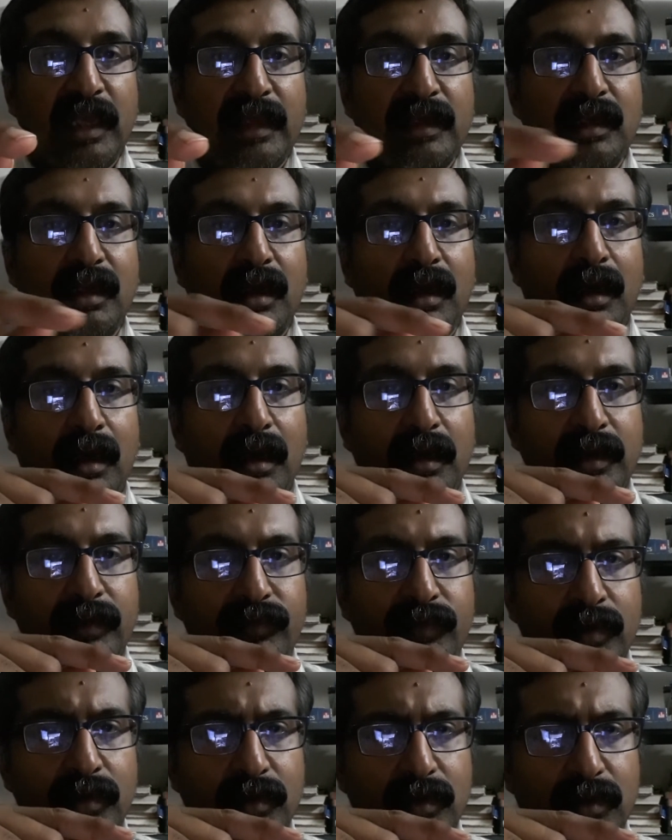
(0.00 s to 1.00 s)
line, or
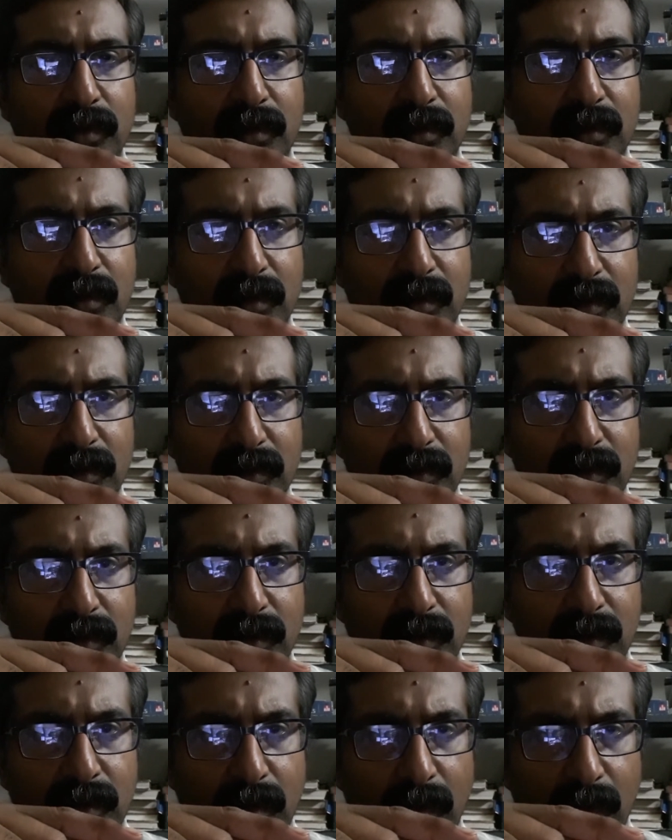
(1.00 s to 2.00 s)
if you
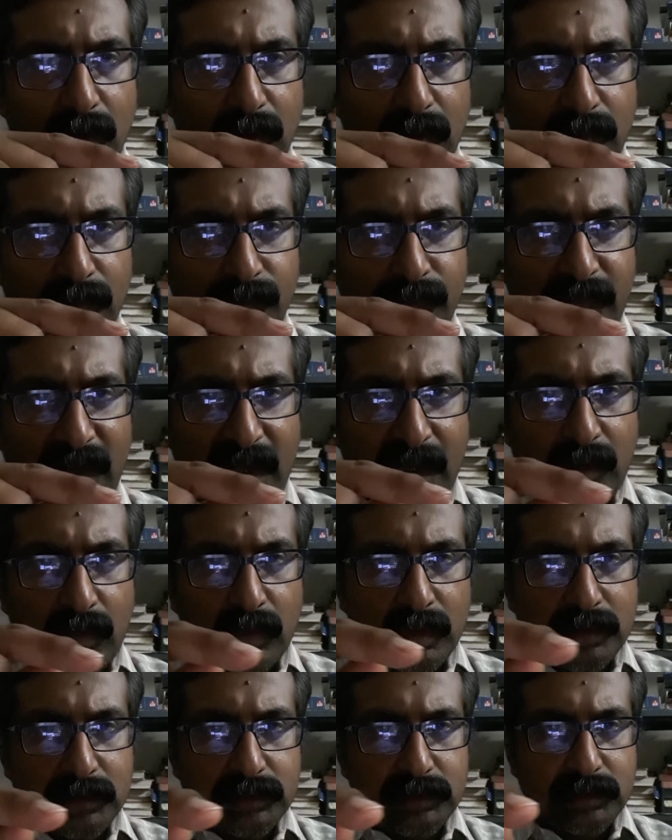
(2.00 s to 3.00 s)
go
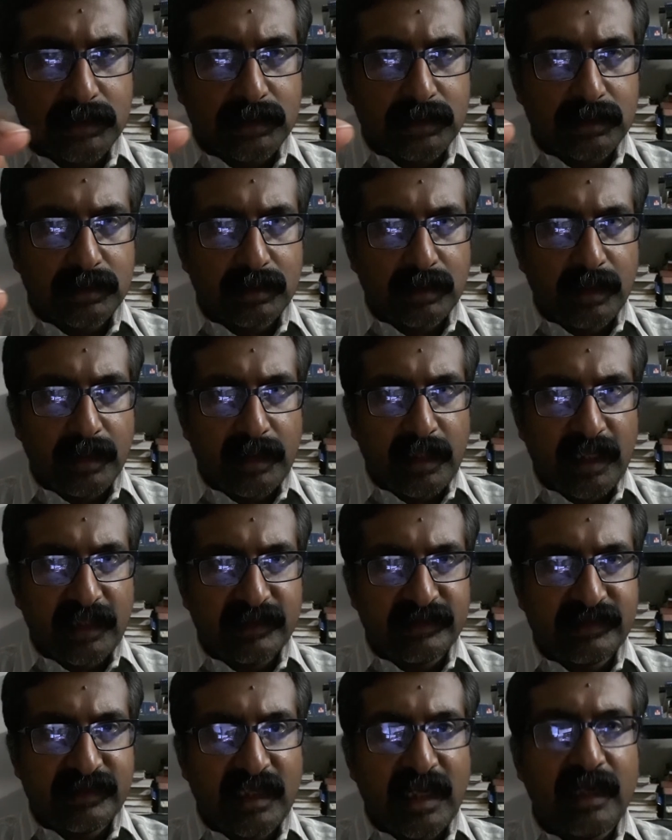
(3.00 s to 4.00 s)
backwards, it
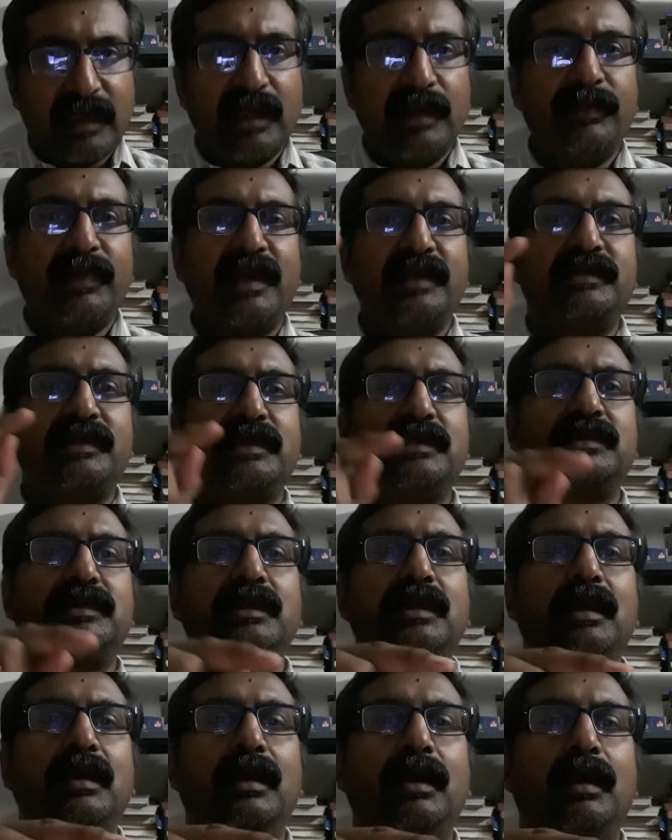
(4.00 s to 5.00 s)
exactly bisects,
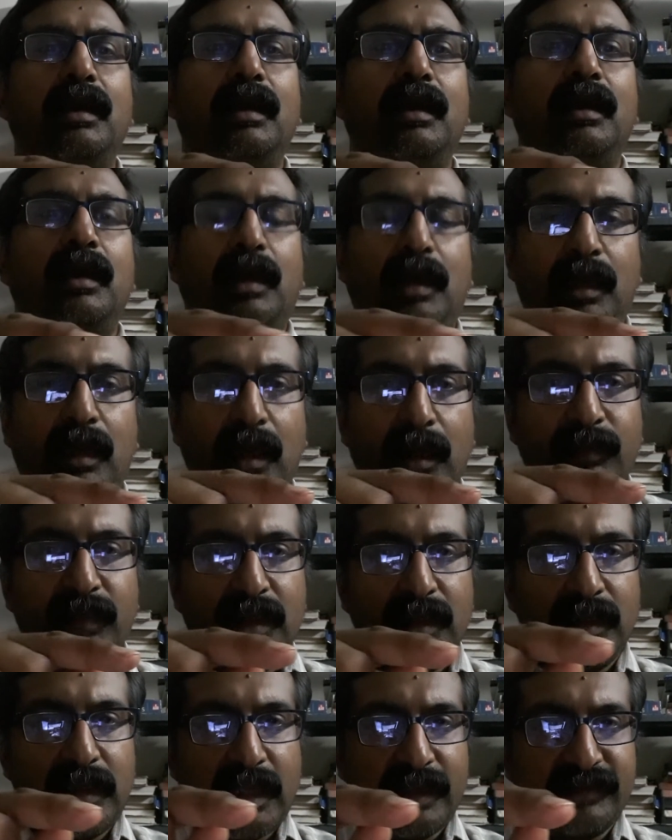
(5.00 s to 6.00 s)

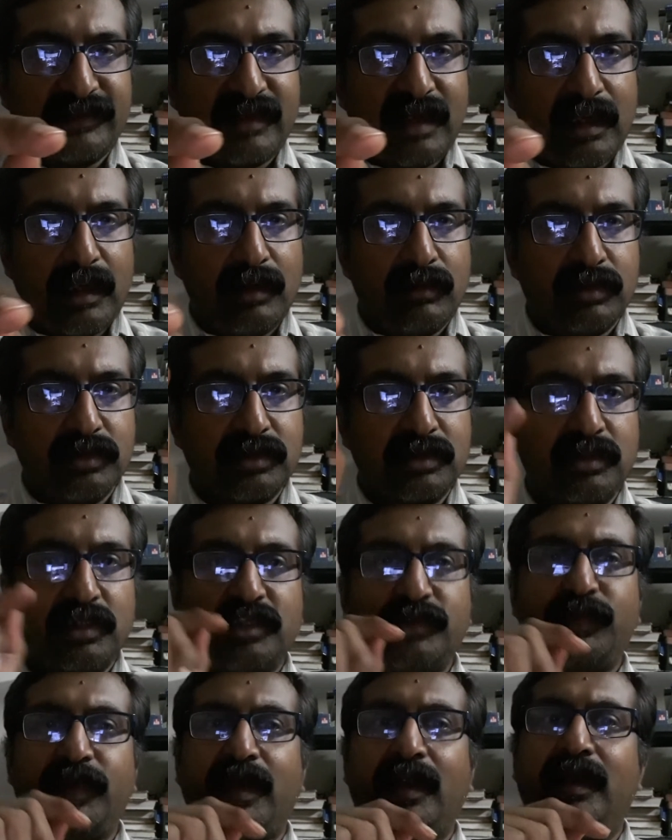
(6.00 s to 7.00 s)
it exactly goes to
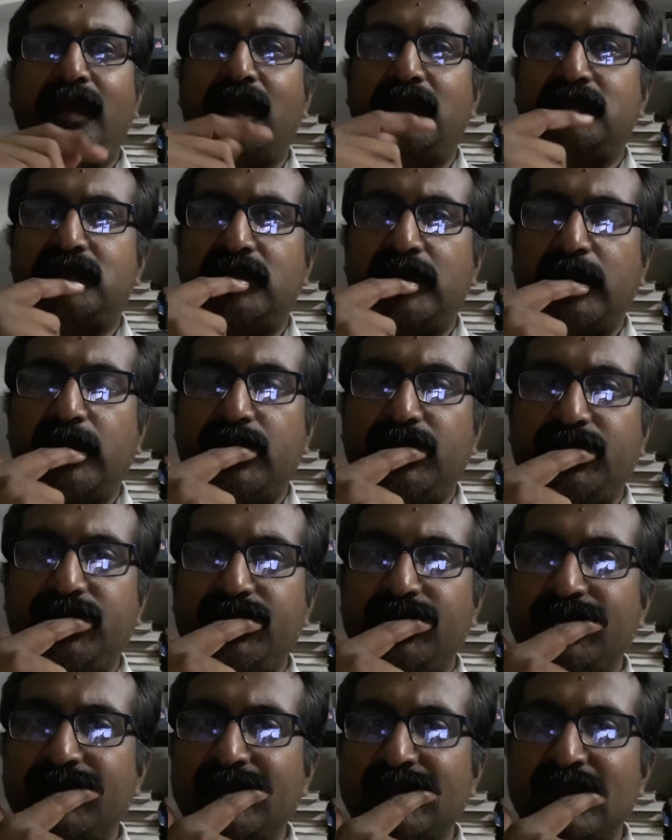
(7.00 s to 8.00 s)
the sphenoid osteum.
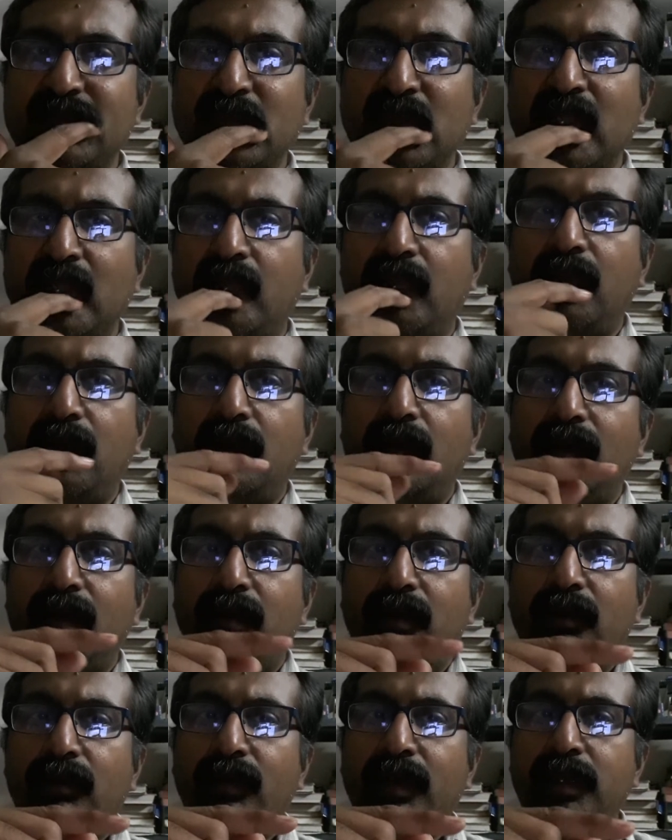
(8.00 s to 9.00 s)

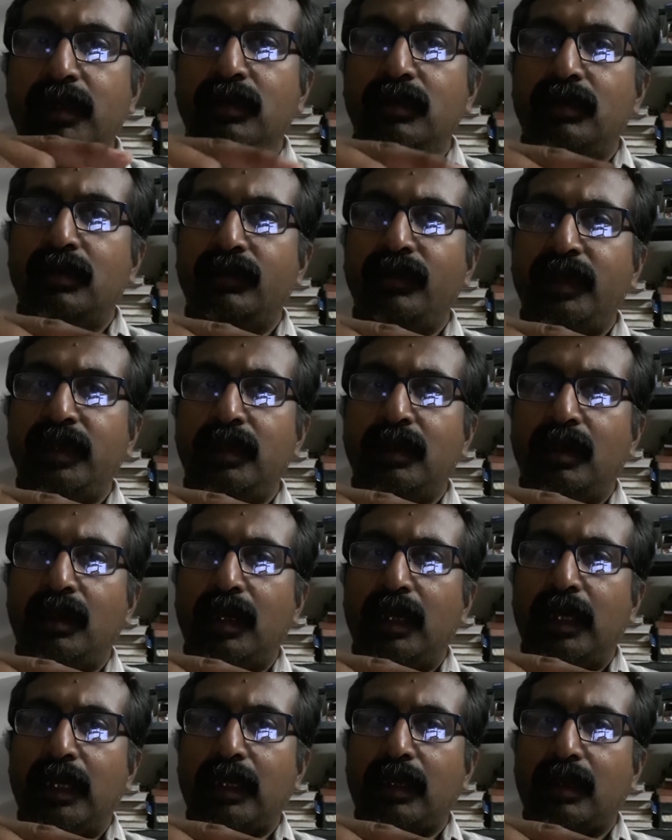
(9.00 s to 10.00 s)
When you
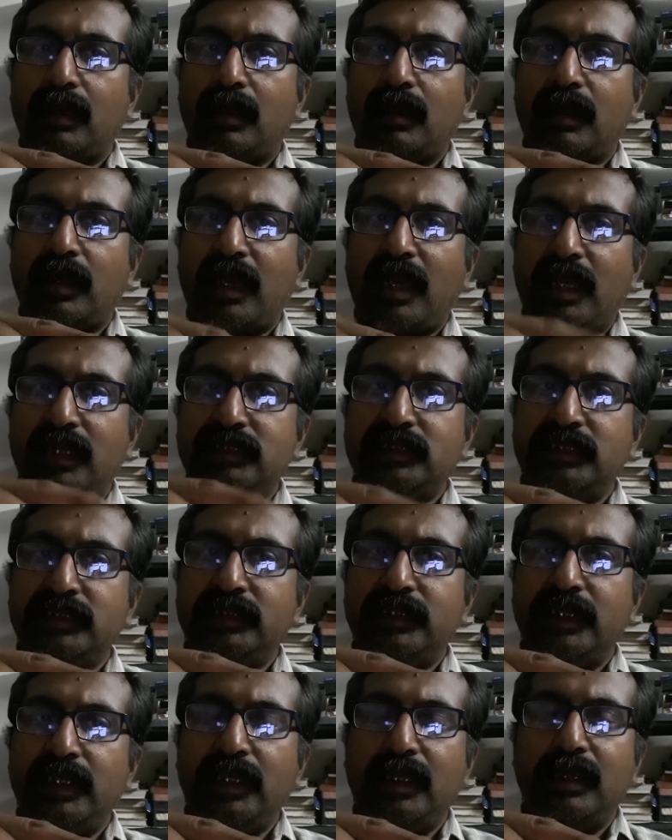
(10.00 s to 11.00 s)
are
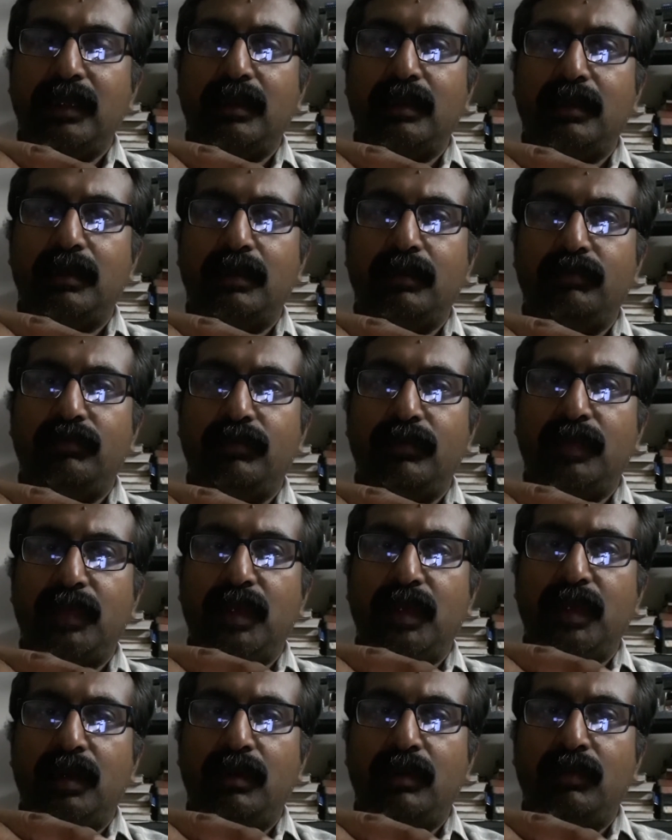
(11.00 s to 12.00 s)
crossing the
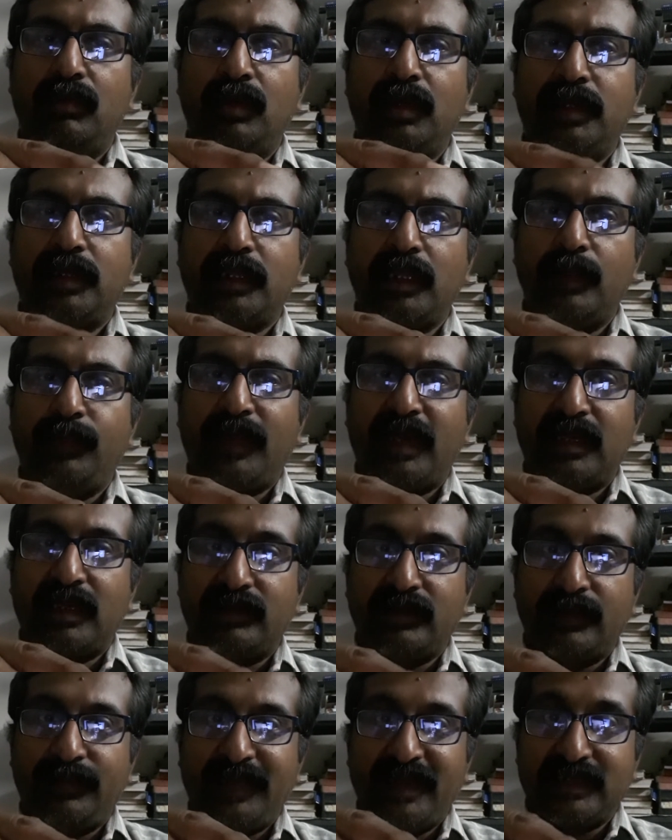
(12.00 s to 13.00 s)
vertical part
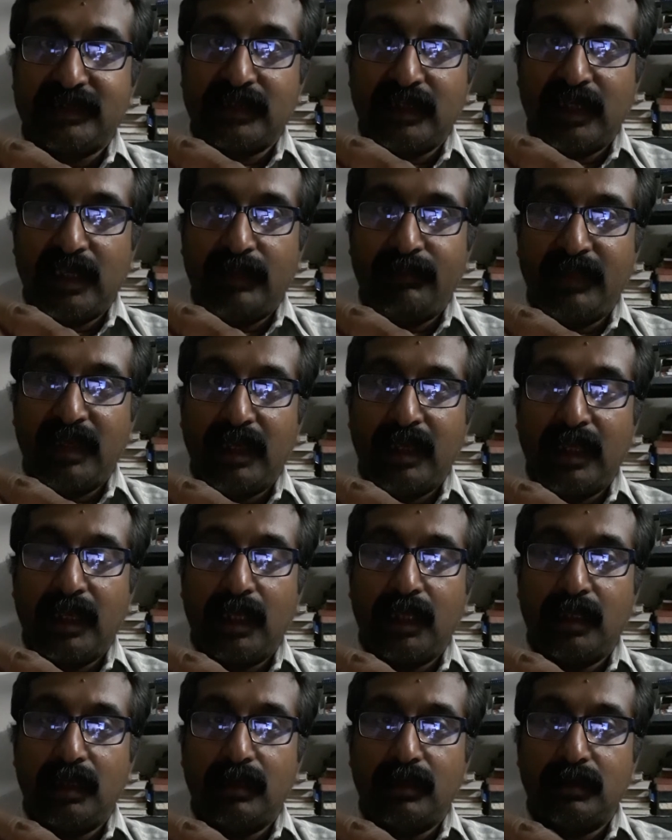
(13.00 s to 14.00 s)
of the basal lamella,